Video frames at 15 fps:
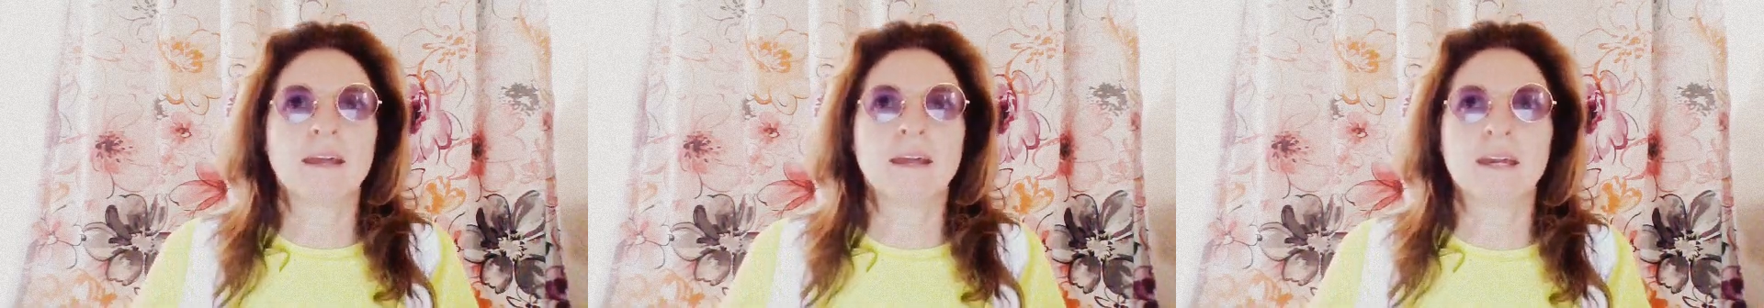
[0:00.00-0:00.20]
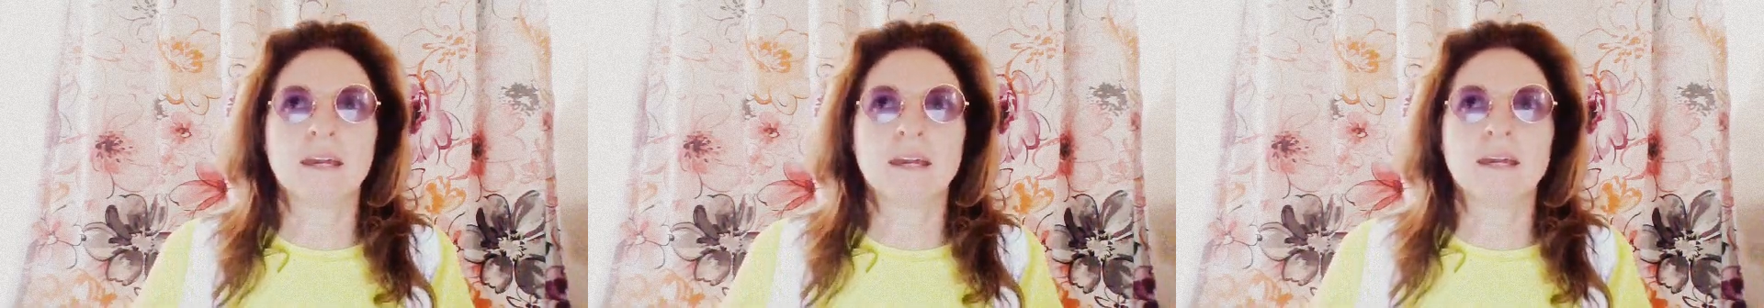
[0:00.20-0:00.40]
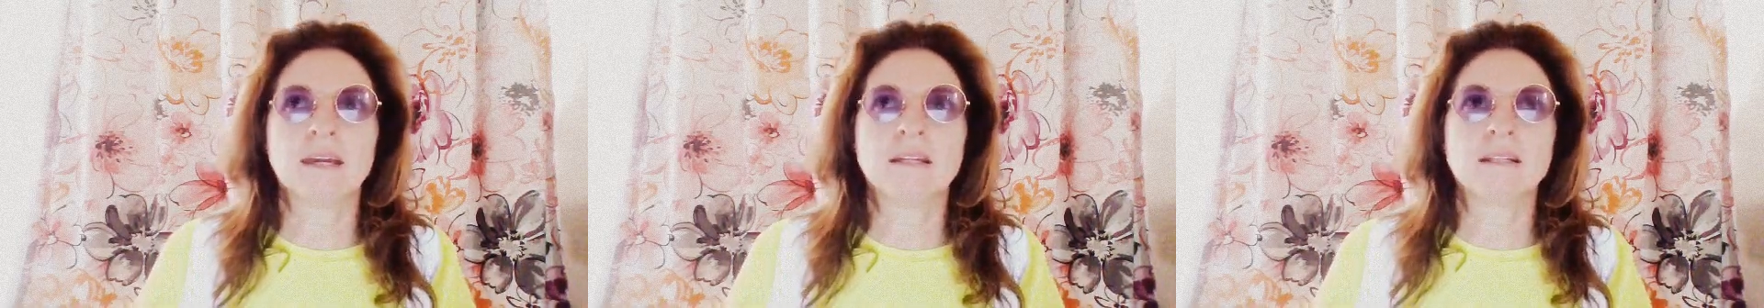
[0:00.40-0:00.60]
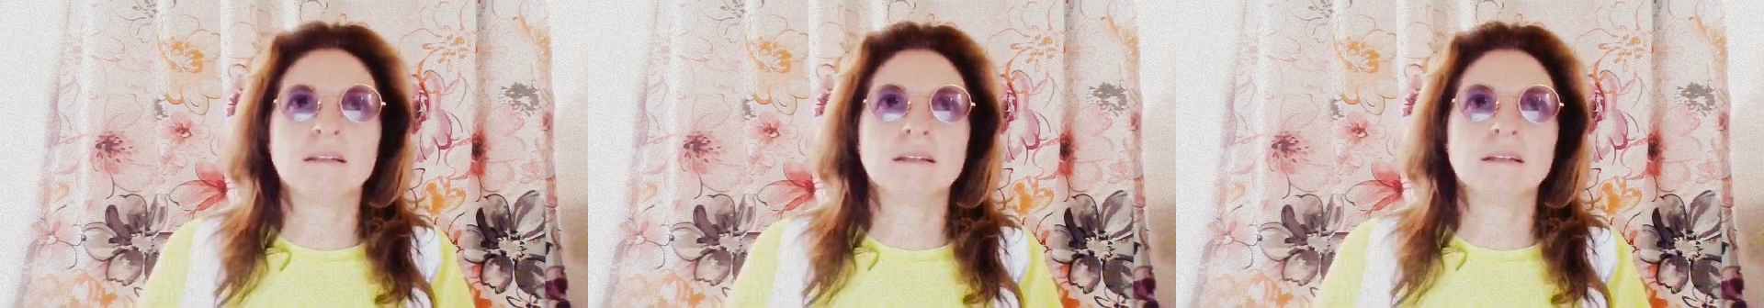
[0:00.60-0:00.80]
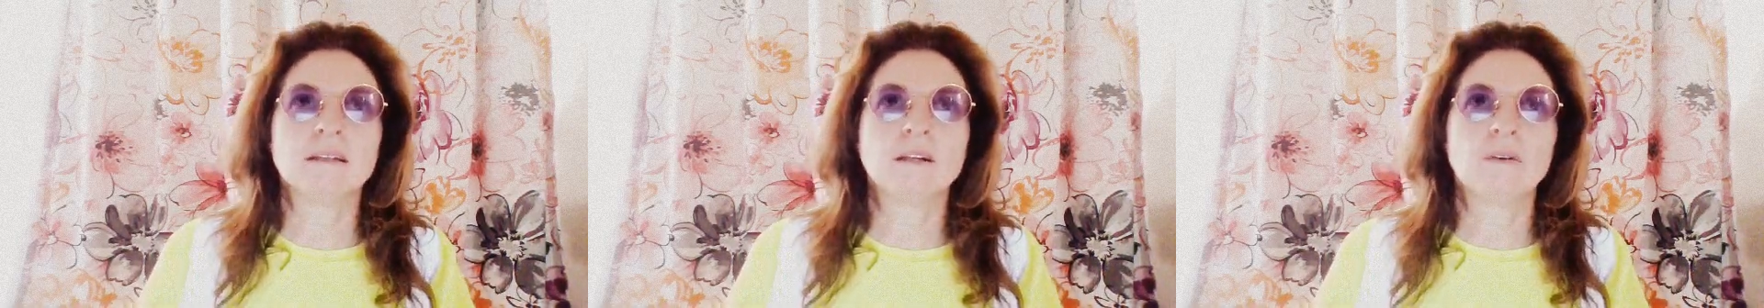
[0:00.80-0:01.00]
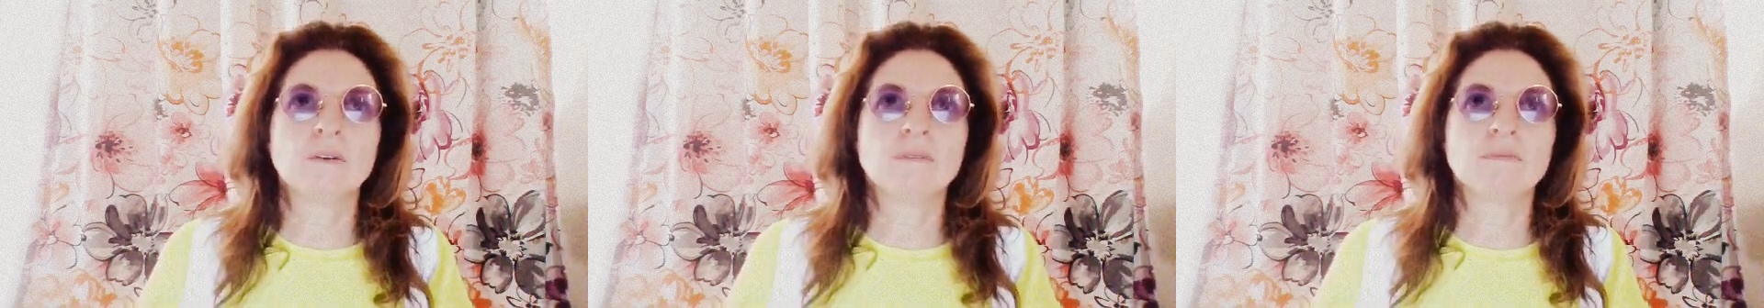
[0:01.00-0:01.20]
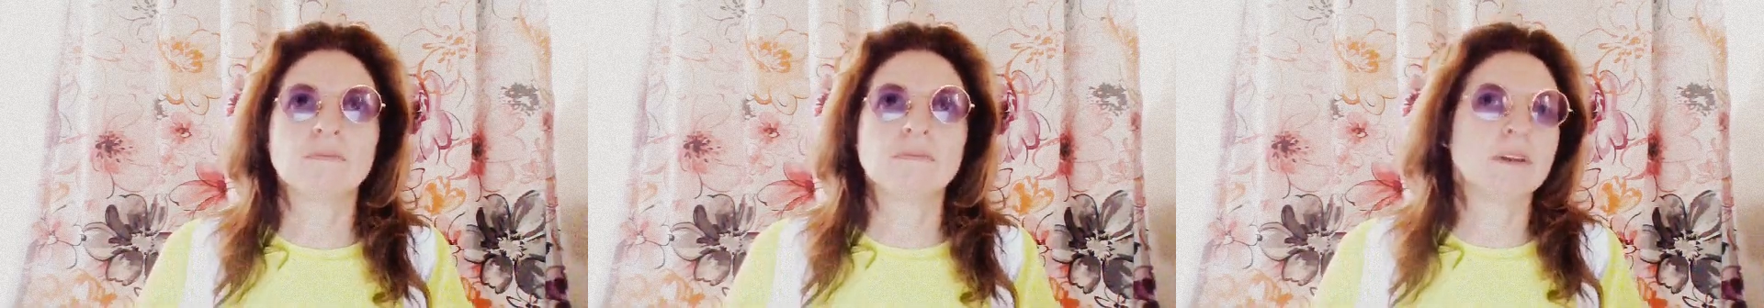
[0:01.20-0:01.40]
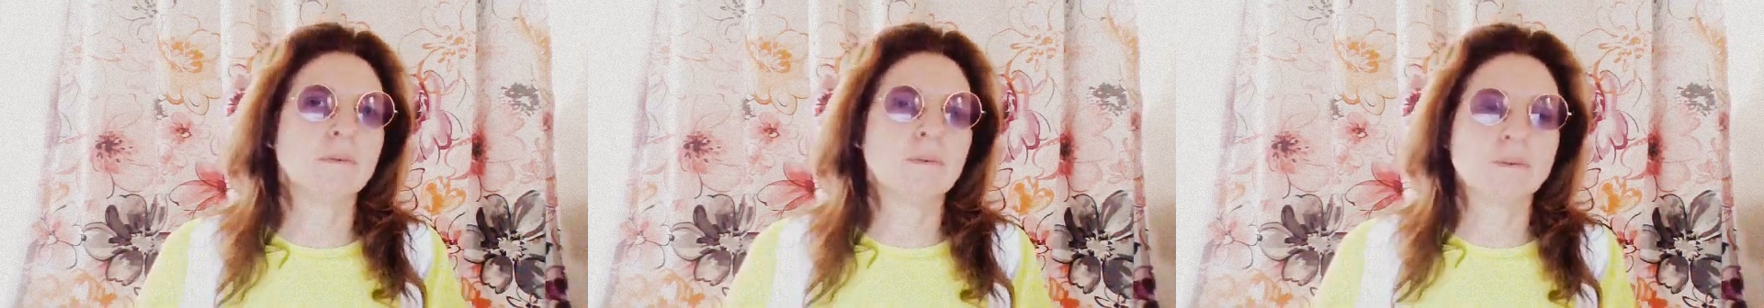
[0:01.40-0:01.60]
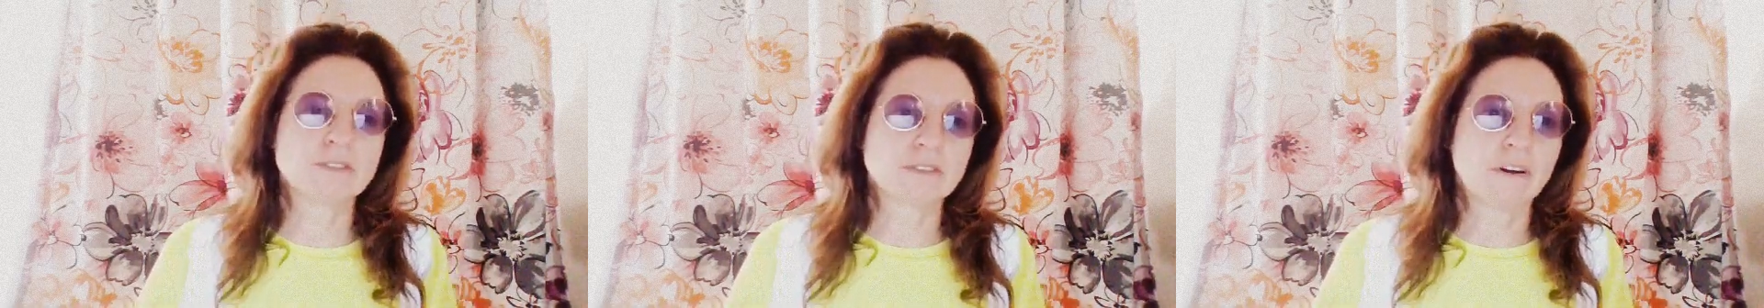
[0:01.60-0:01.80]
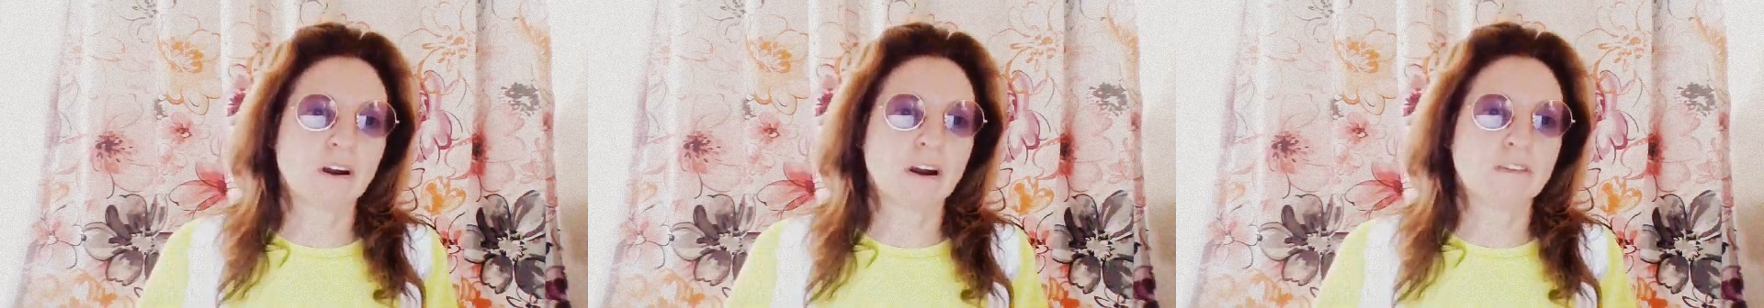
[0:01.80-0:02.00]
and they won't
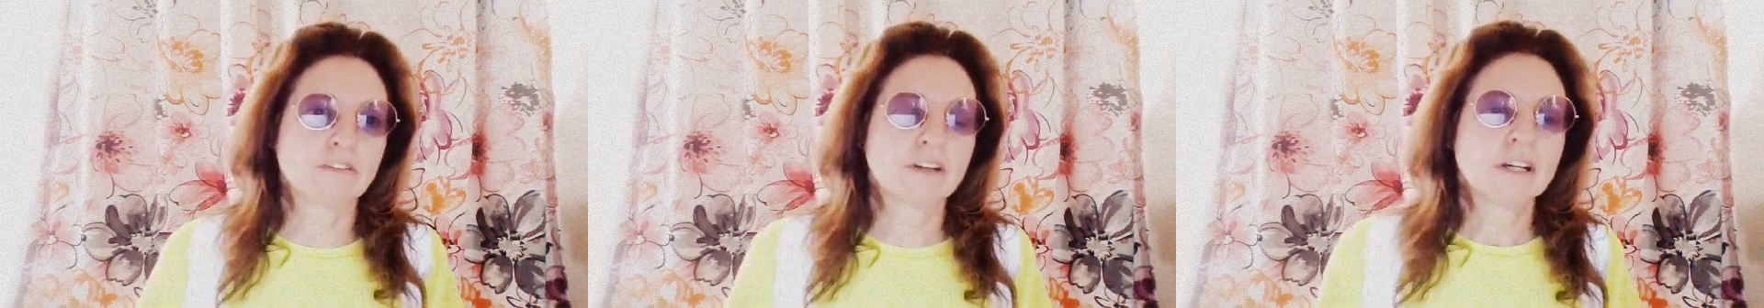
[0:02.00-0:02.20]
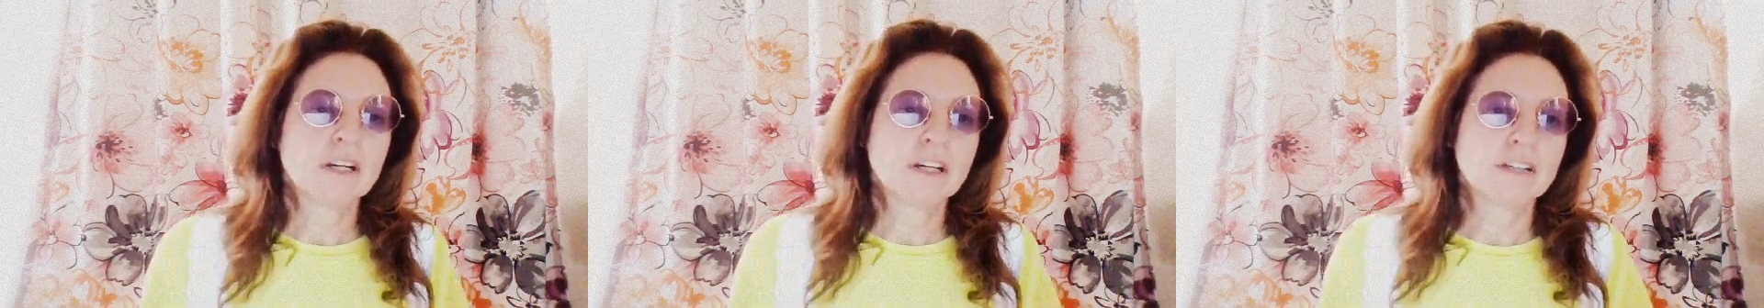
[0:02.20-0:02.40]
starve.